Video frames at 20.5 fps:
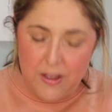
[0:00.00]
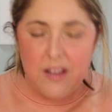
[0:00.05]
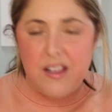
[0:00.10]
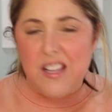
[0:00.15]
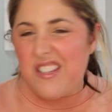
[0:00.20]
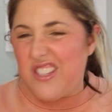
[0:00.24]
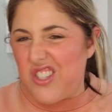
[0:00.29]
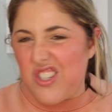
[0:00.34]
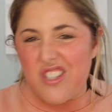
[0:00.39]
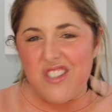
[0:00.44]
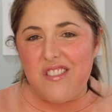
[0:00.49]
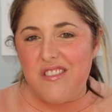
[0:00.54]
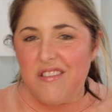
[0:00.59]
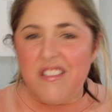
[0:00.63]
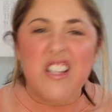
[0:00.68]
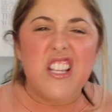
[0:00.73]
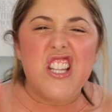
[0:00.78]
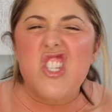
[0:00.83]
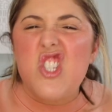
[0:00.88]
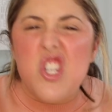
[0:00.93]
That's just
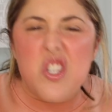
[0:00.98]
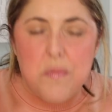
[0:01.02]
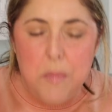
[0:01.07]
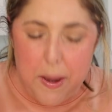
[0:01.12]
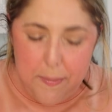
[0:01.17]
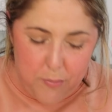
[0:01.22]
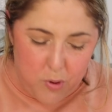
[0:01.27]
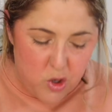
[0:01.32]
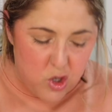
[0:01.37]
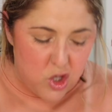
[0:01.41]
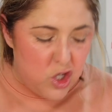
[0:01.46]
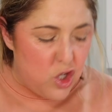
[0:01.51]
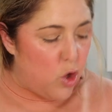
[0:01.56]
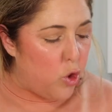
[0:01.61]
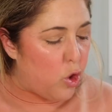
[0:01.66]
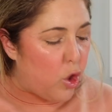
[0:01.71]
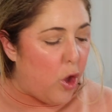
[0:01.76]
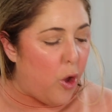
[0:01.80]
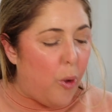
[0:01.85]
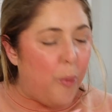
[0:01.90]
my
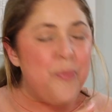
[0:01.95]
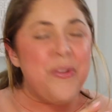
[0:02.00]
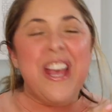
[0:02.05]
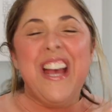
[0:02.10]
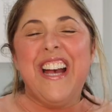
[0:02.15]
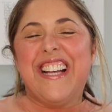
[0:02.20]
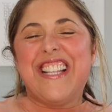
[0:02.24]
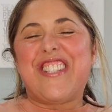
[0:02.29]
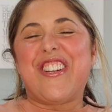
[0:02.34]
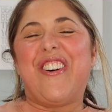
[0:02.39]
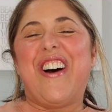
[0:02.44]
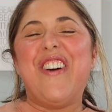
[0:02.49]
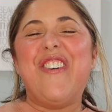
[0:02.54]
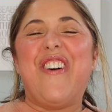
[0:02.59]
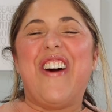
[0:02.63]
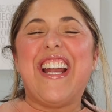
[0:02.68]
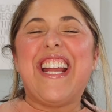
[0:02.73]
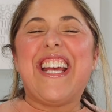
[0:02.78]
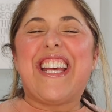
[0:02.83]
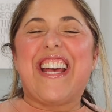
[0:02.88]
personal goal. So I
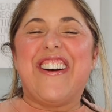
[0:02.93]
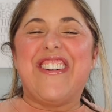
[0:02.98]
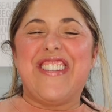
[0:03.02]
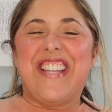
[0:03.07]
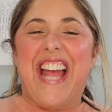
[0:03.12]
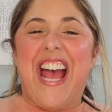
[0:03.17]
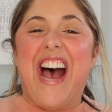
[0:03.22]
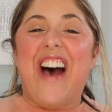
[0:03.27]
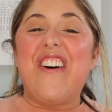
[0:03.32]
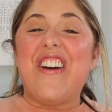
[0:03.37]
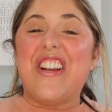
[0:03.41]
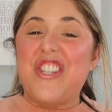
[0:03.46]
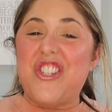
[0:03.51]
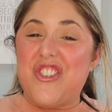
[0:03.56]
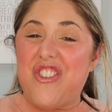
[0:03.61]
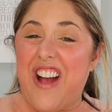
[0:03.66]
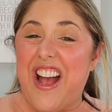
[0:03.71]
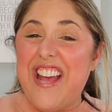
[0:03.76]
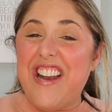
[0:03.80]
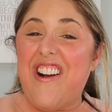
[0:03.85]
want to go now and
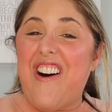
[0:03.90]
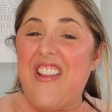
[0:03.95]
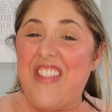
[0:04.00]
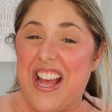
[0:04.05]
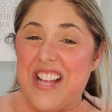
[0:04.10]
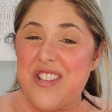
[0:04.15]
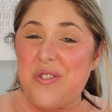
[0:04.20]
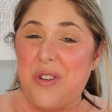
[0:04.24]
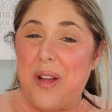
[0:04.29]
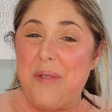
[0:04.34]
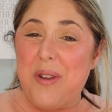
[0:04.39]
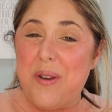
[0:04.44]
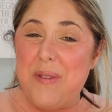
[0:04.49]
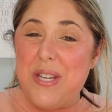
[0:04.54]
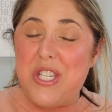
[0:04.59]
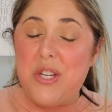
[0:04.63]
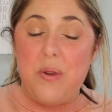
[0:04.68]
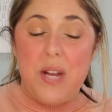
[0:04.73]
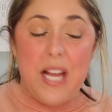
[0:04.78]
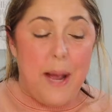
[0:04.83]
try it on. That's what I'm going to
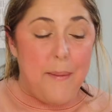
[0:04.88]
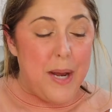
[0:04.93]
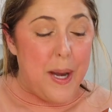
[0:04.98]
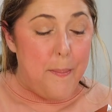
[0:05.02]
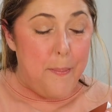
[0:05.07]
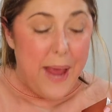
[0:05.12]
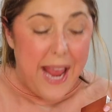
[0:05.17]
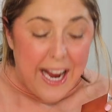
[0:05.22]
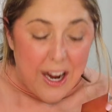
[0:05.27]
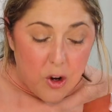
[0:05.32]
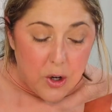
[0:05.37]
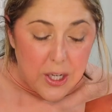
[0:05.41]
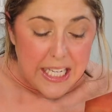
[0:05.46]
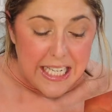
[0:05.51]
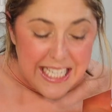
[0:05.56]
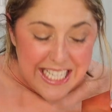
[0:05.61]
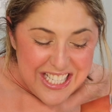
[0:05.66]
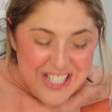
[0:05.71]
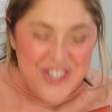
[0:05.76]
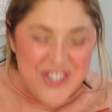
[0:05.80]
be doing. I'm going to pair
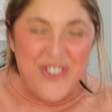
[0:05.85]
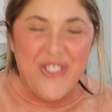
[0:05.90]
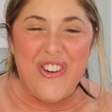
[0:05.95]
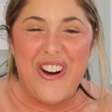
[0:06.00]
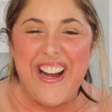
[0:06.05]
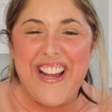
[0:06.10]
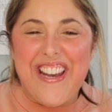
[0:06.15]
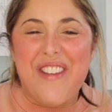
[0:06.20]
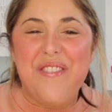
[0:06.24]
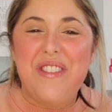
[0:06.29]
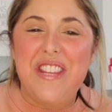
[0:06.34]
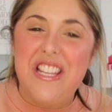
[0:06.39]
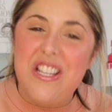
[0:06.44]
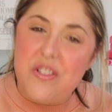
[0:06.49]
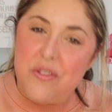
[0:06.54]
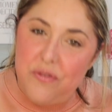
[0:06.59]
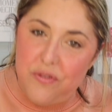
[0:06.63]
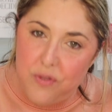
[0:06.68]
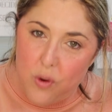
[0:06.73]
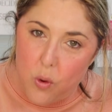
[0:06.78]
each one of these
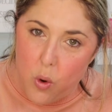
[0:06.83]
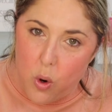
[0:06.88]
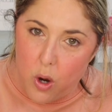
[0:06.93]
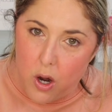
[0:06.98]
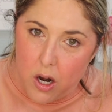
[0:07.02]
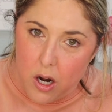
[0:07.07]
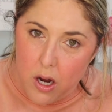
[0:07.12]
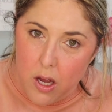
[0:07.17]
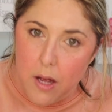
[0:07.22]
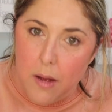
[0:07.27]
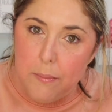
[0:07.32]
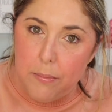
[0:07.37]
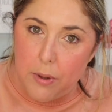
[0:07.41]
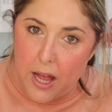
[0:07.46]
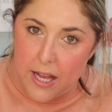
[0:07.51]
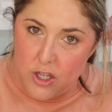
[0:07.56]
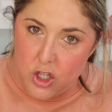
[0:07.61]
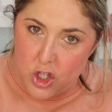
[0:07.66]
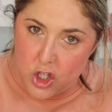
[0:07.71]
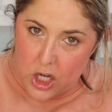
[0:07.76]
four
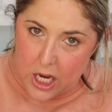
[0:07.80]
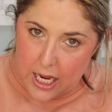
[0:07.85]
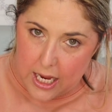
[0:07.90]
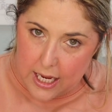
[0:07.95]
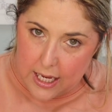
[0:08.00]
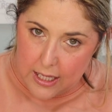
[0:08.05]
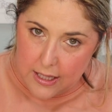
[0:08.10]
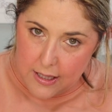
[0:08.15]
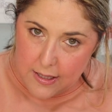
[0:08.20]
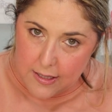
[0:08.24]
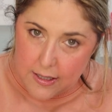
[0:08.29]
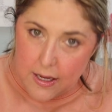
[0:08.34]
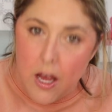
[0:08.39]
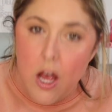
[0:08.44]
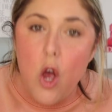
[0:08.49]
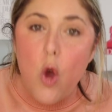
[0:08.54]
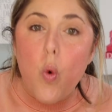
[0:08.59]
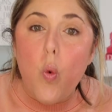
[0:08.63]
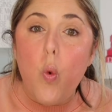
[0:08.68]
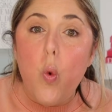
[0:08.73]
blush shades
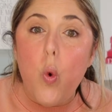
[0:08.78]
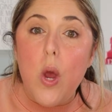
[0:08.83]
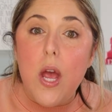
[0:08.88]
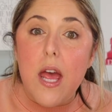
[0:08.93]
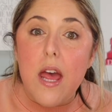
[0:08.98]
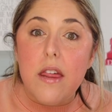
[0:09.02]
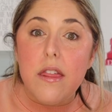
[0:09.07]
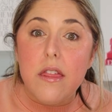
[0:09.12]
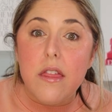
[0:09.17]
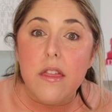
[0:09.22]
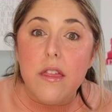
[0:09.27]
with